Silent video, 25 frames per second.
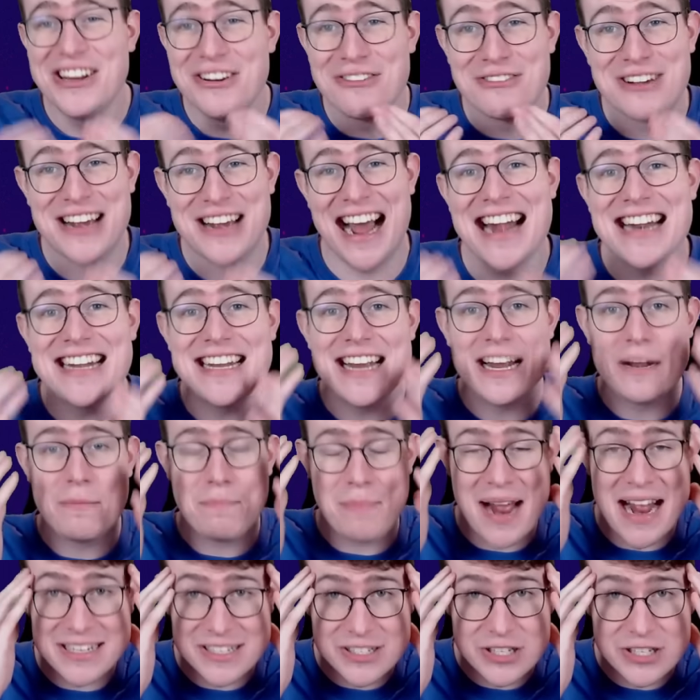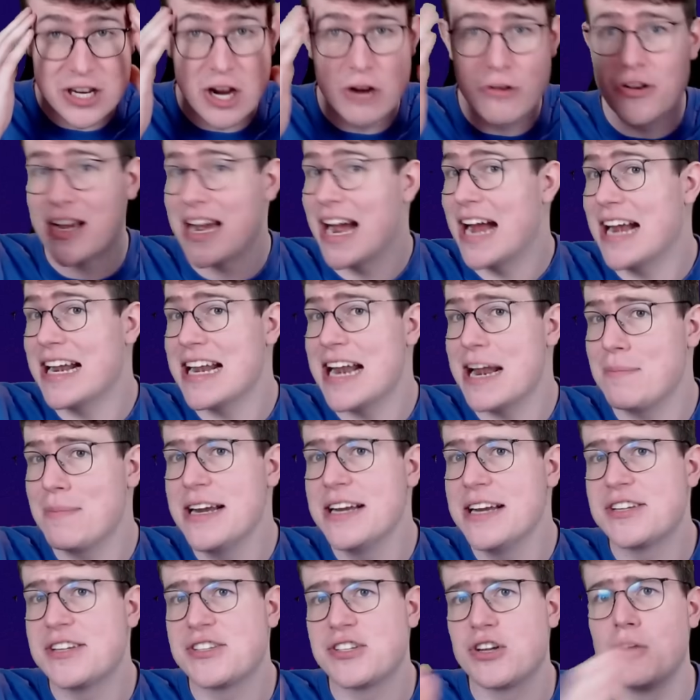You can't let bats go, you can't let
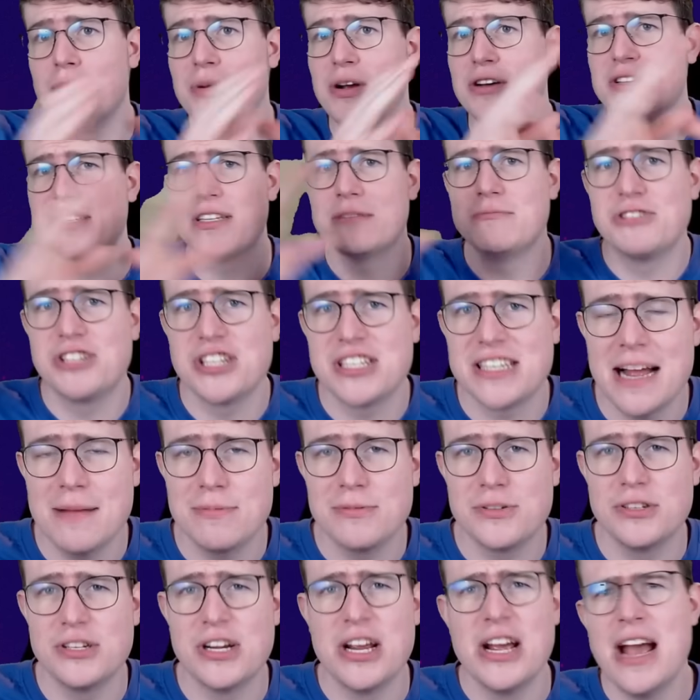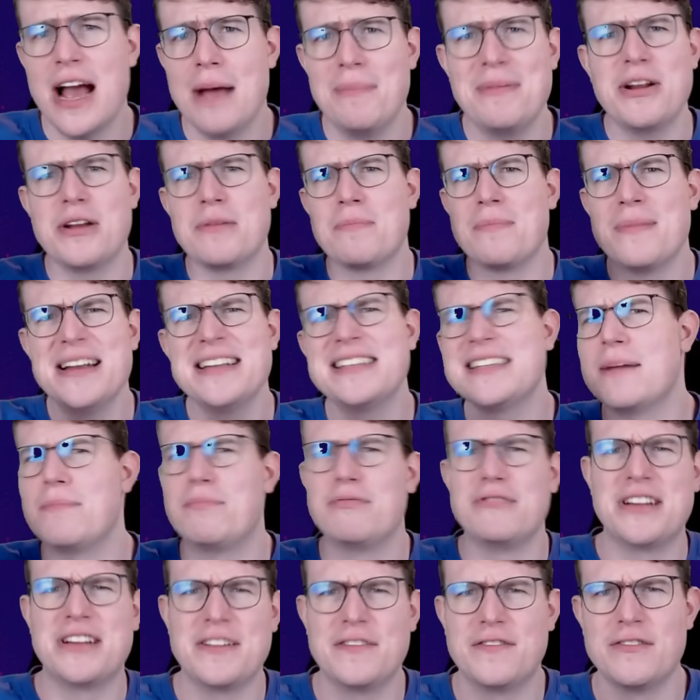minions go, because they will just absolutely, I mean, like minions are
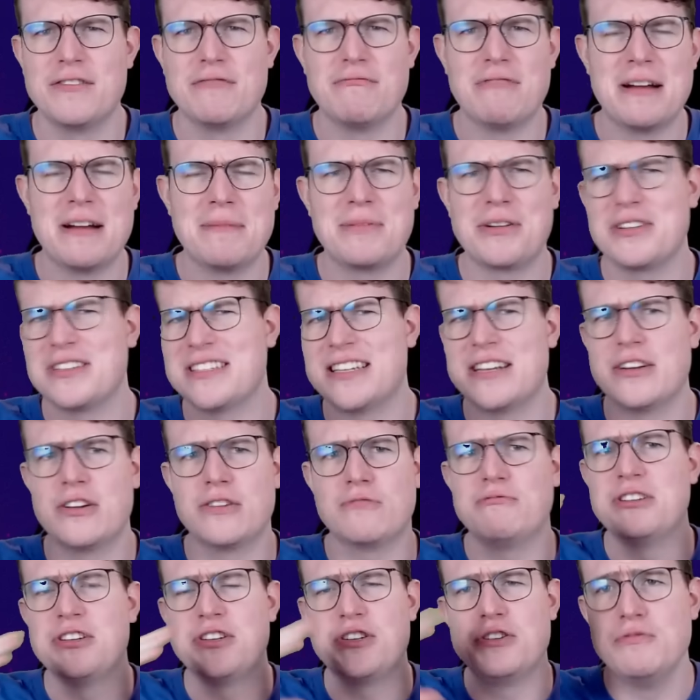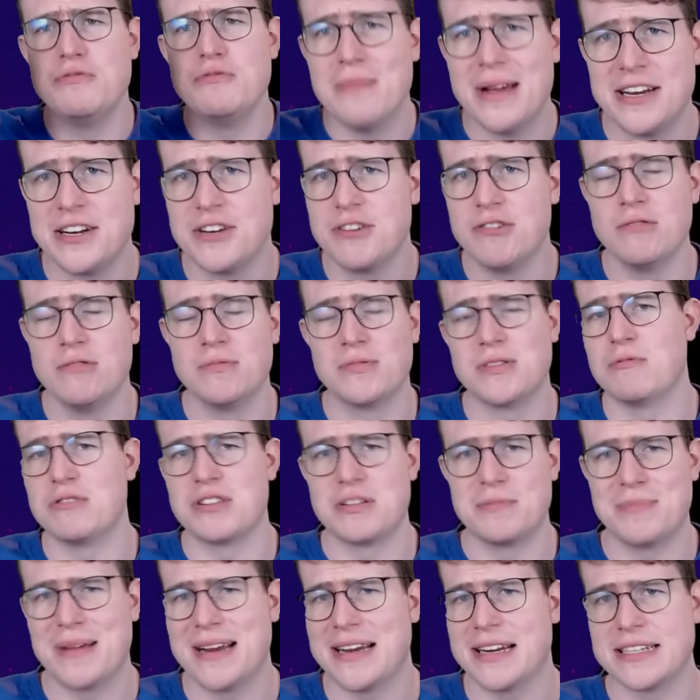pretty different, right? Because they're not really too many troops. It was
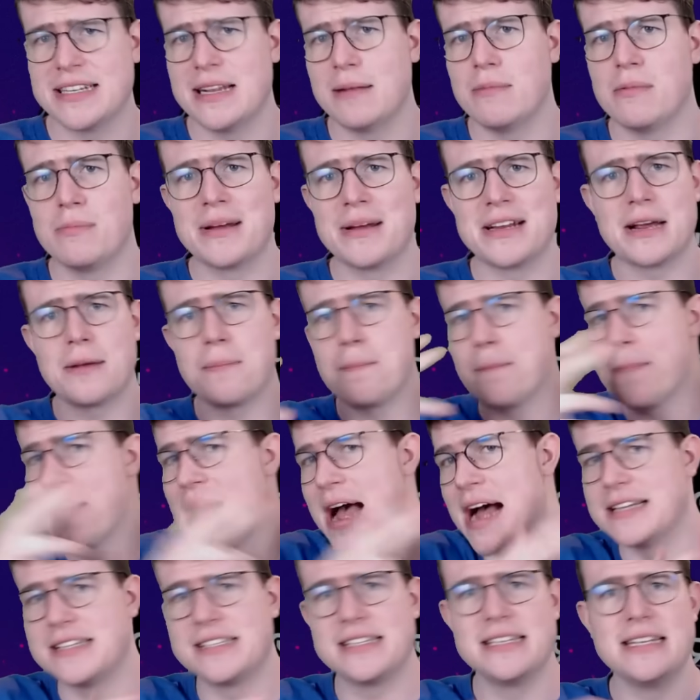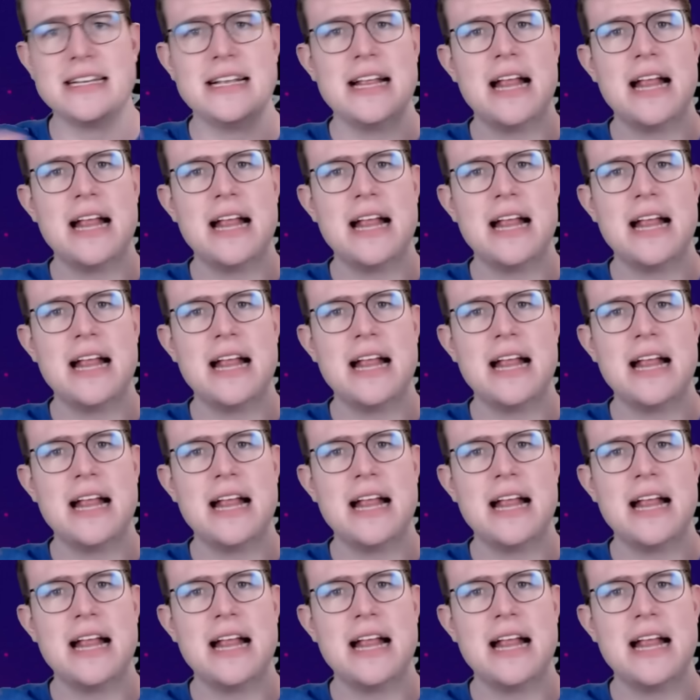a bad example, but like bats,